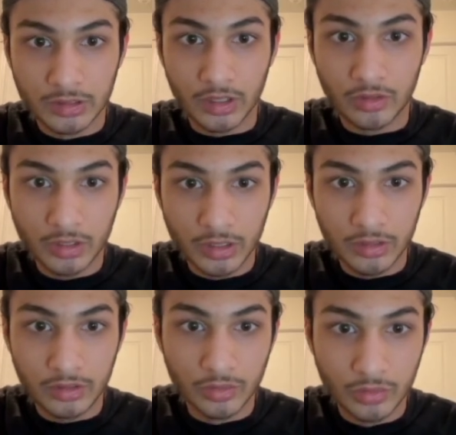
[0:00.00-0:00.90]
Now you're going
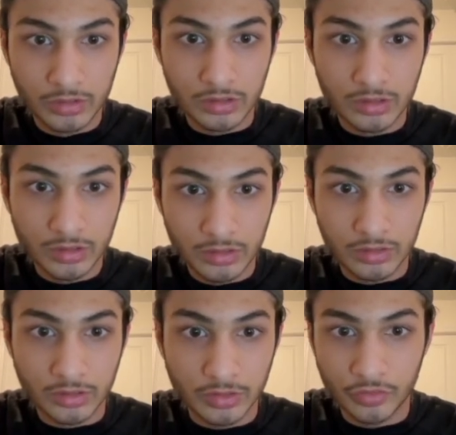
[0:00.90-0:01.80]
to use,
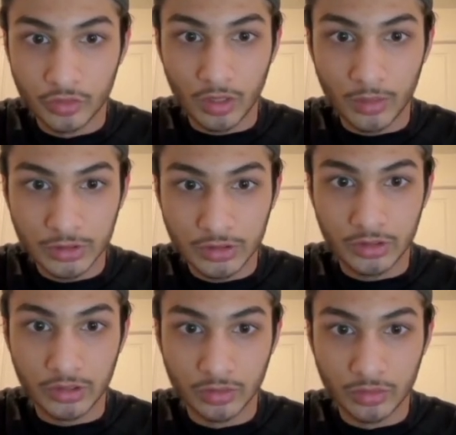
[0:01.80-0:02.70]
there's a few options
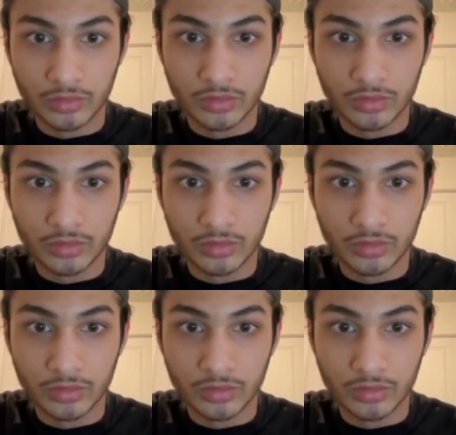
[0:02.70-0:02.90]
you could do.